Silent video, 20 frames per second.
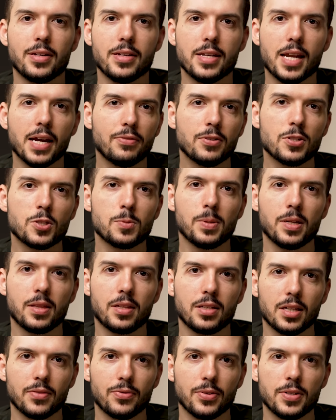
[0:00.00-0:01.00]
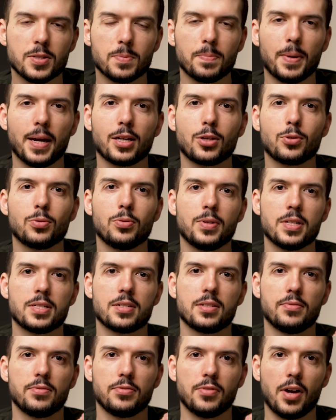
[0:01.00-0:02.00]
Never Split the Difference by
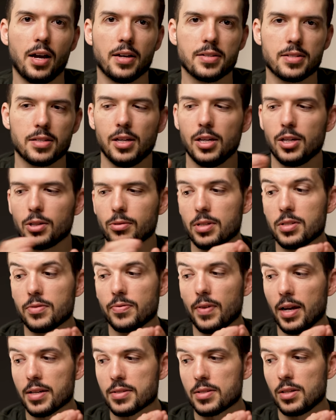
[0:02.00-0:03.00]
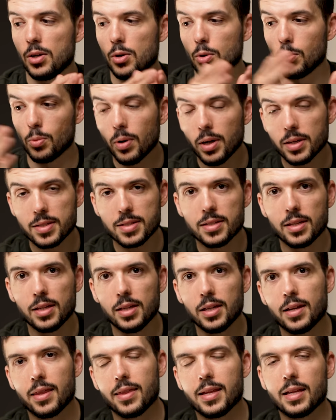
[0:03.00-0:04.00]
Chris Voss. Chris Voss was
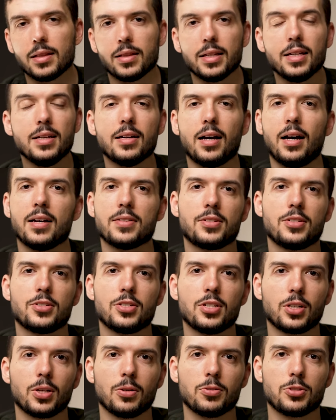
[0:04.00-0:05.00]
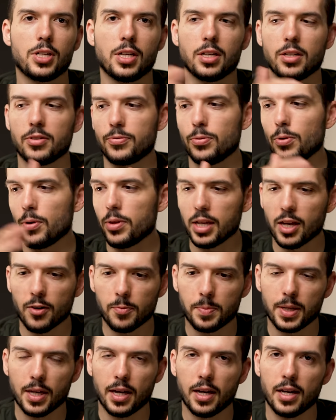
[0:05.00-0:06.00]
the lead hostage negotiator for the
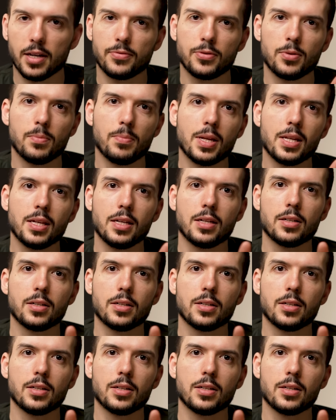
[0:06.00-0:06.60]
FBI for many